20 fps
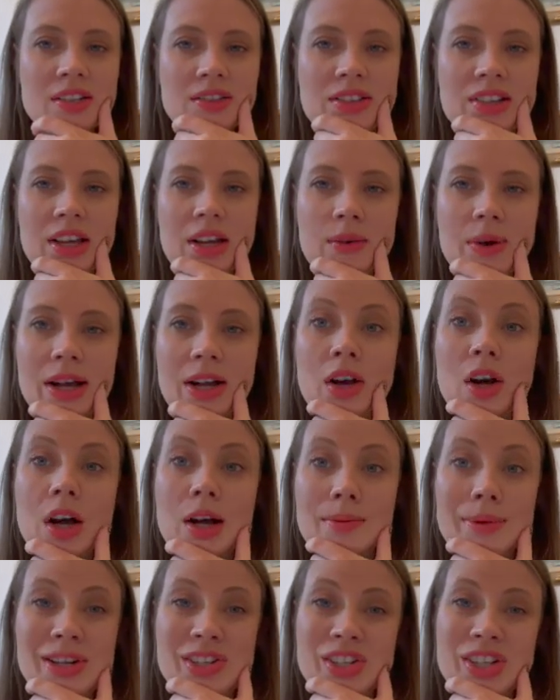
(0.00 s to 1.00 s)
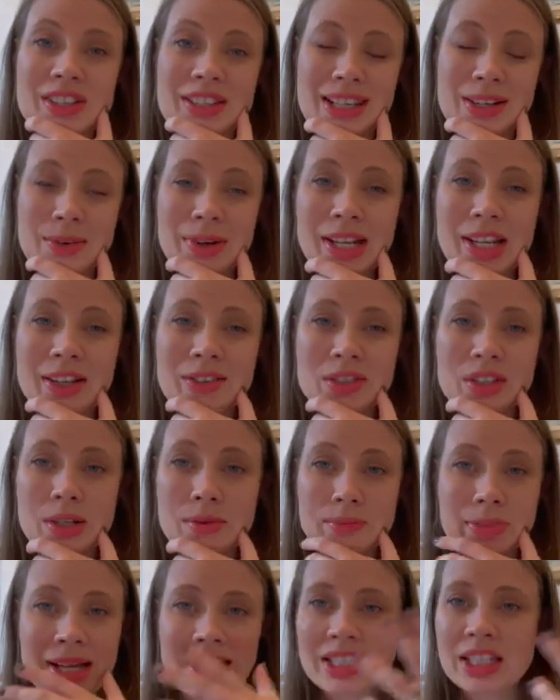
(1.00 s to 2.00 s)
So I can't imagine it's anywhere near as
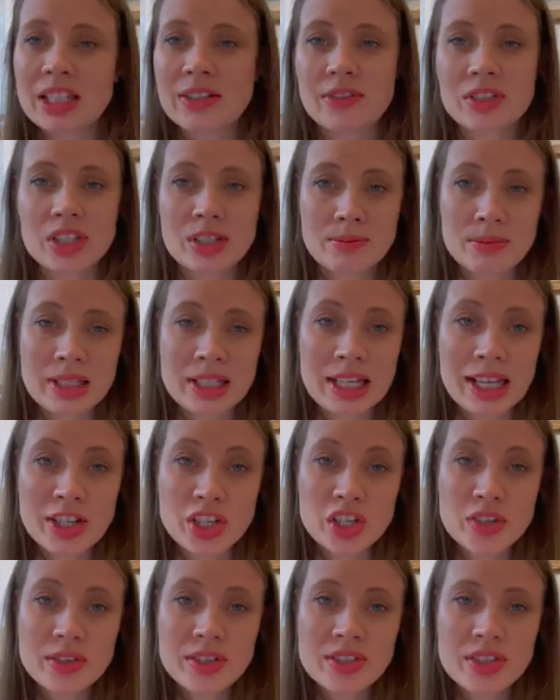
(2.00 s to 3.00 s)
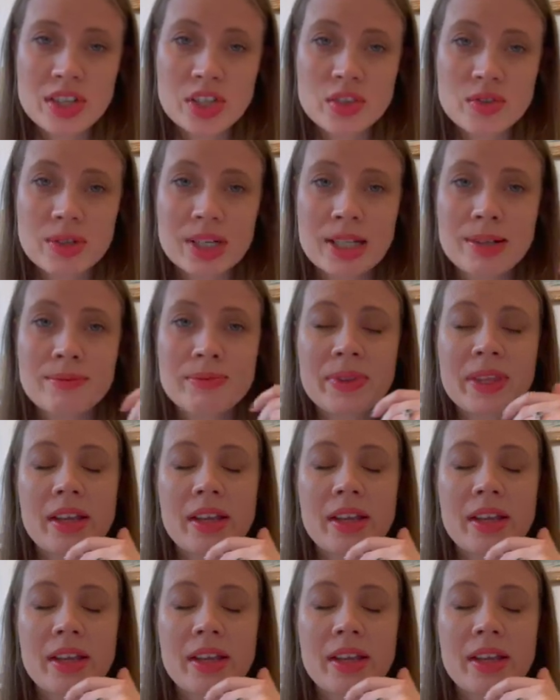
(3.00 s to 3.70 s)
competitive as something like neurosurgery.